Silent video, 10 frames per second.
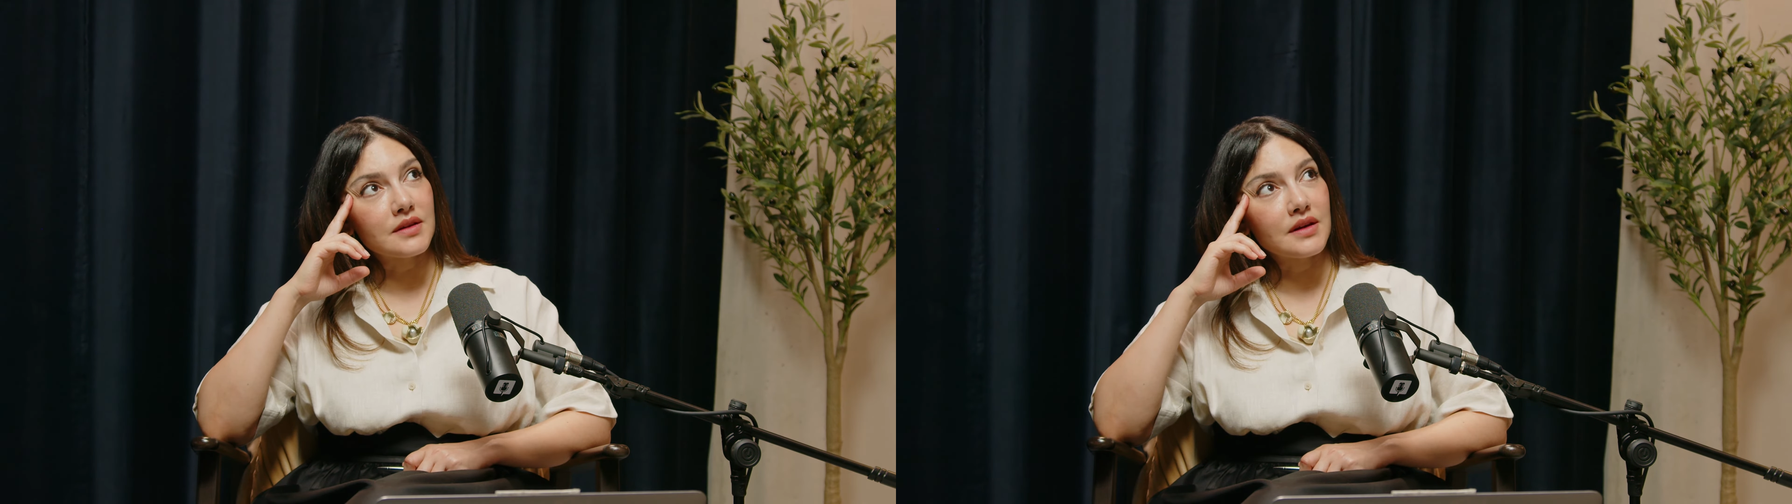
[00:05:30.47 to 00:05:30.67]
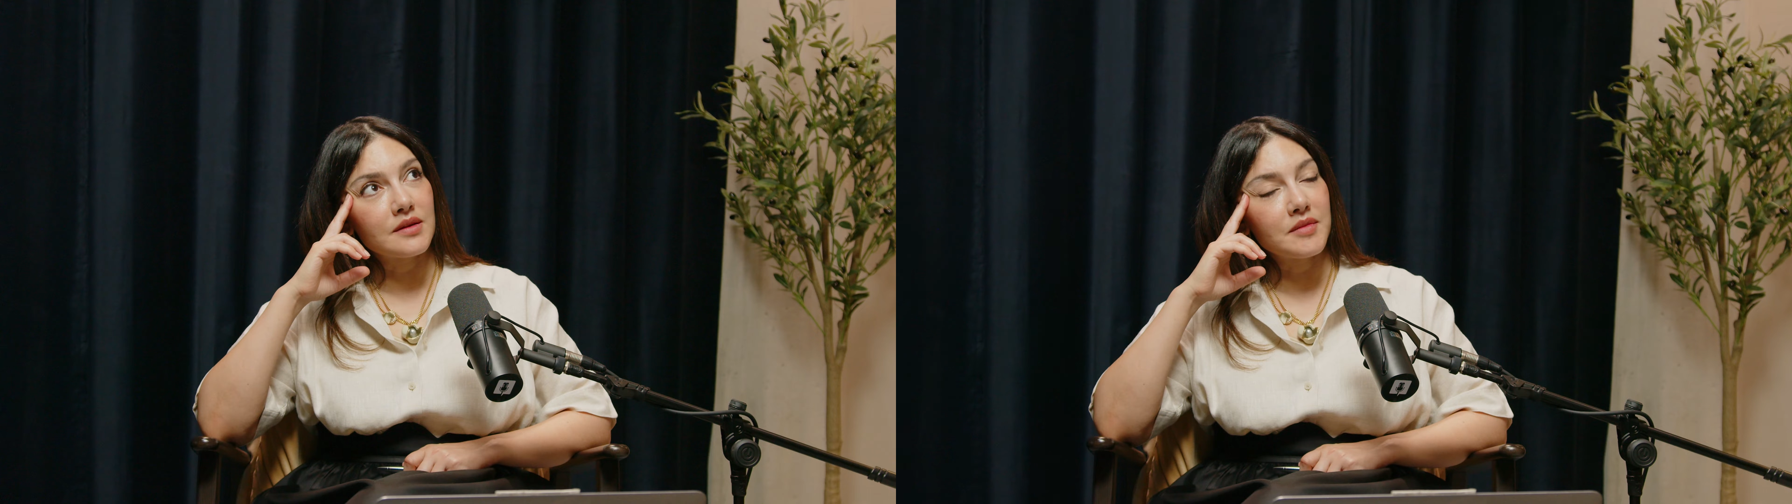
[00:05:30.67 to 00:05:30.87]

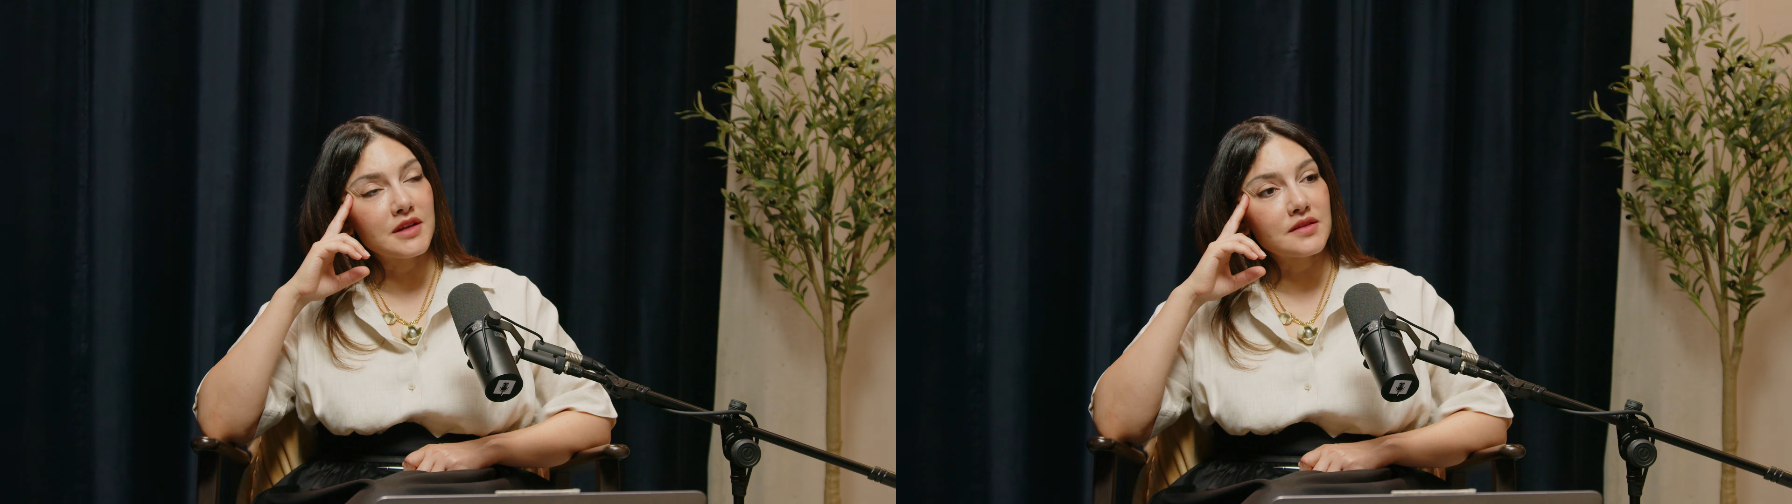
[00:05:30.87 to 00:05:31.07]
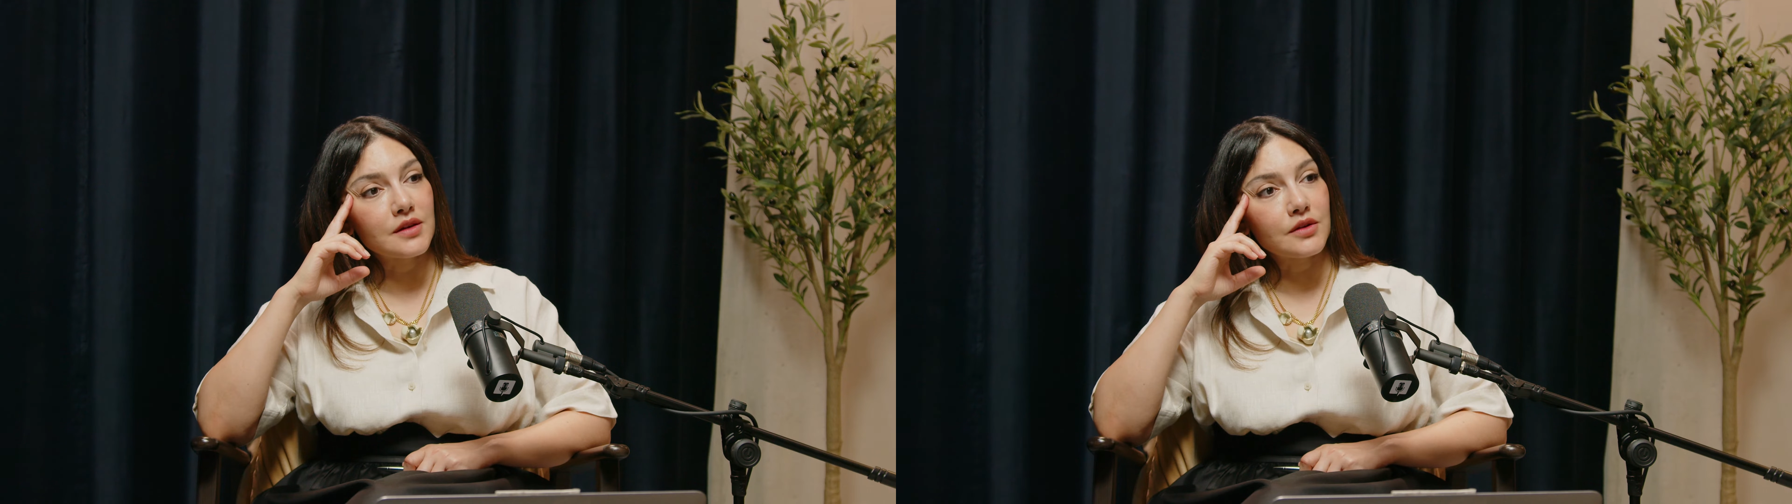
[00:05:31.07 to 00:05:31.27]
and it
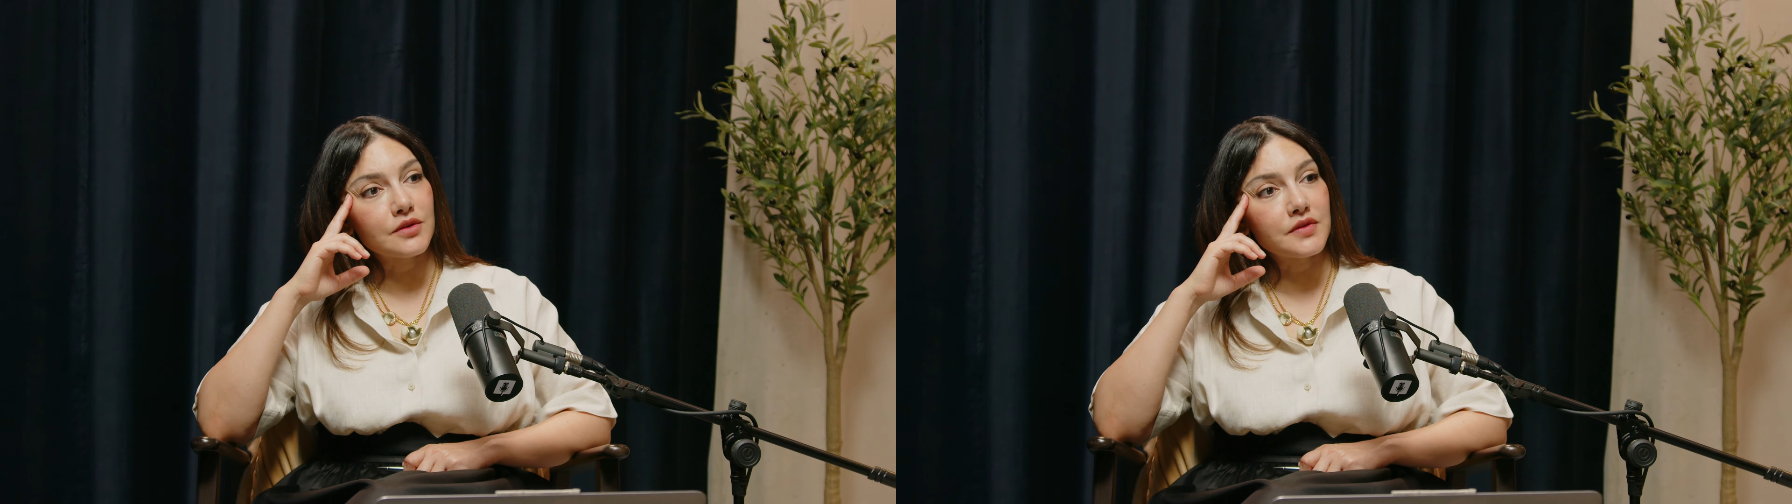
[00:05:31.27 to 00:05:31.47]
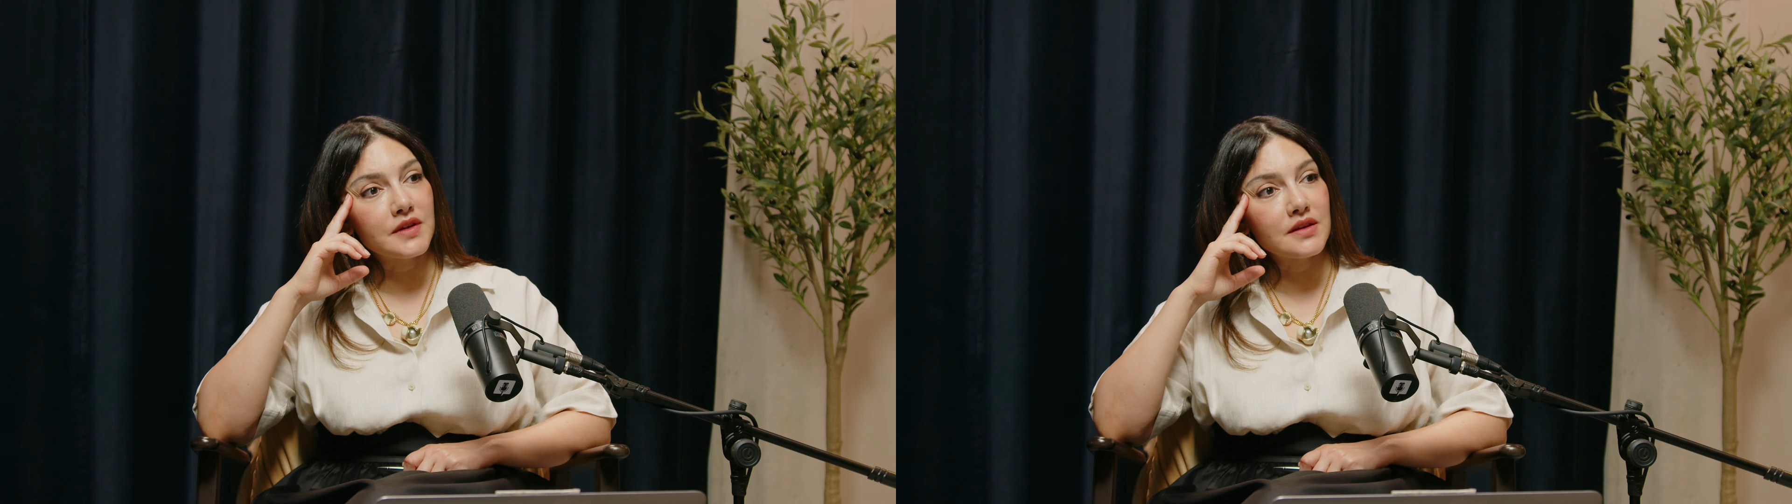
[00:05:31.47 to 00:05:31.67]
makes a lot
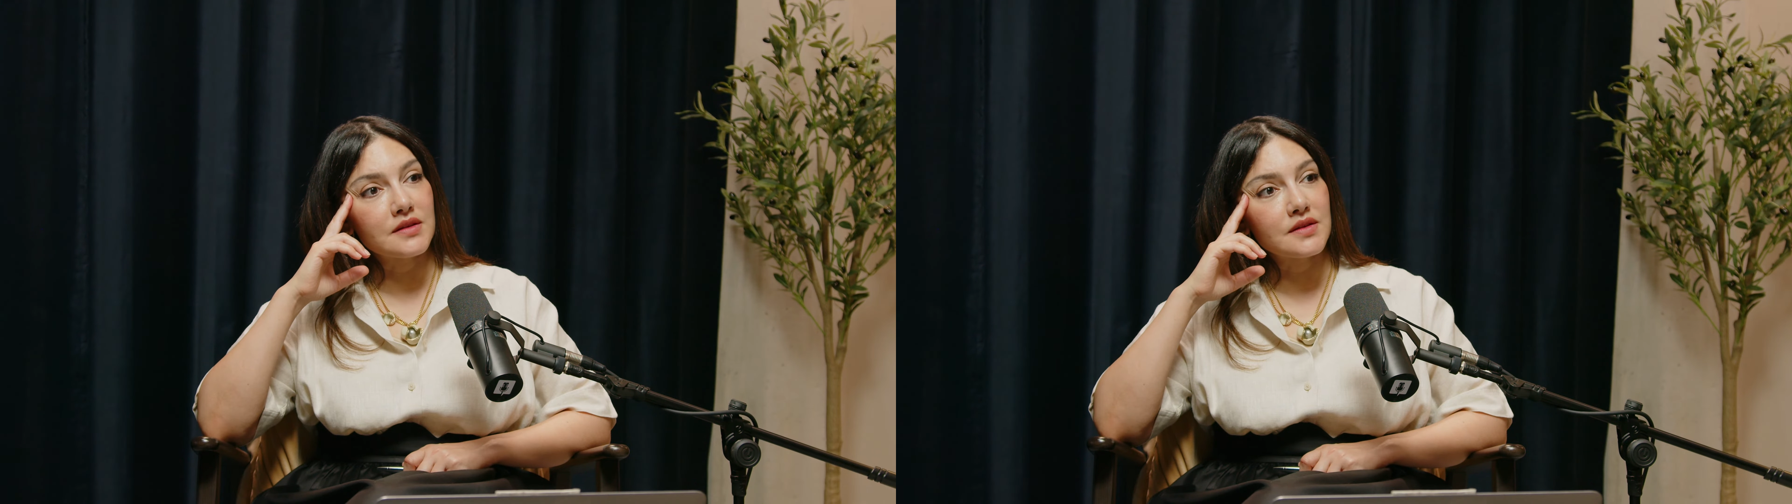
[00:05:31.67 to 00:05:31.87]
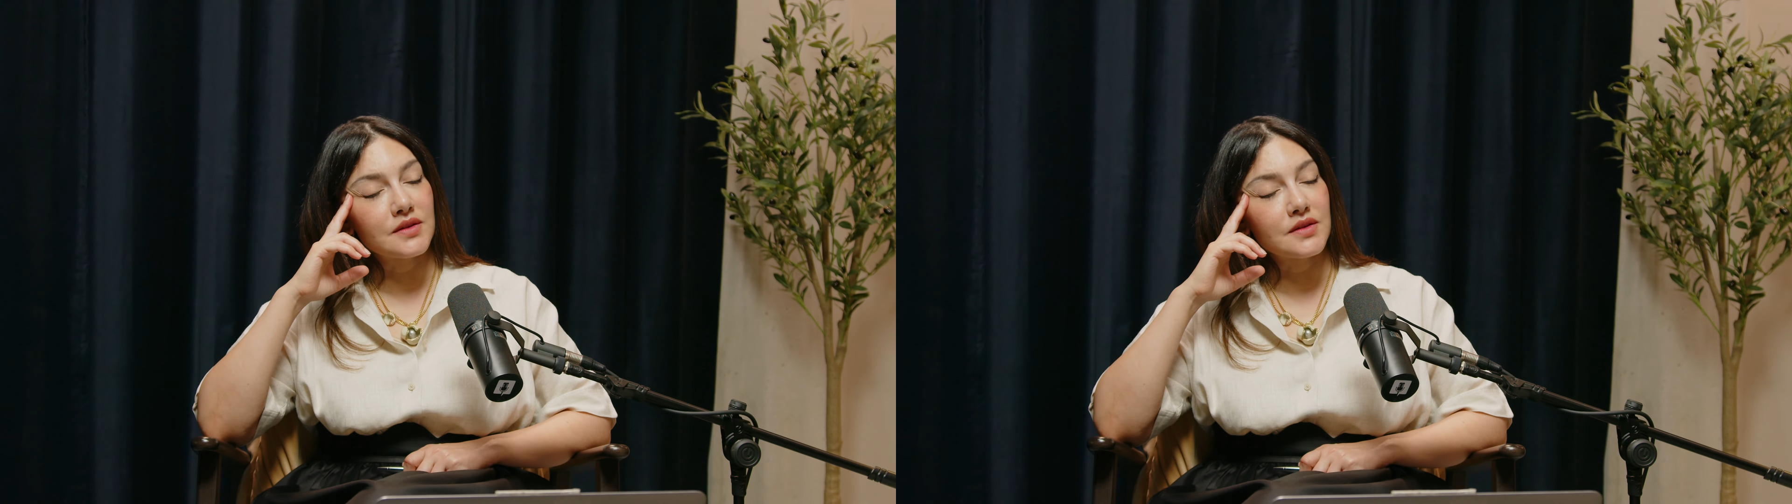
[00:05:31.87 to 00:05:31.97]
of sense.